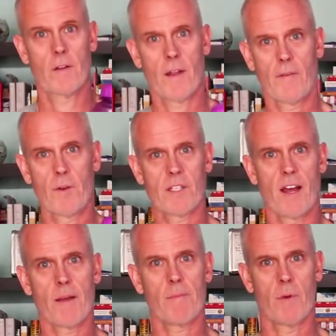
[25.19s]
every
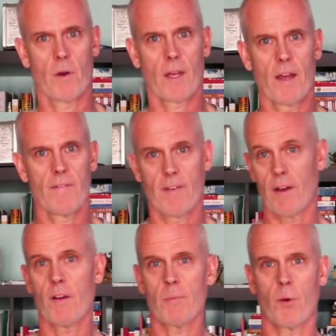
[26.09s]
time, okay?
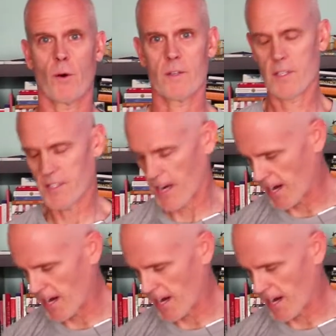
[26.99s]
Very important to stay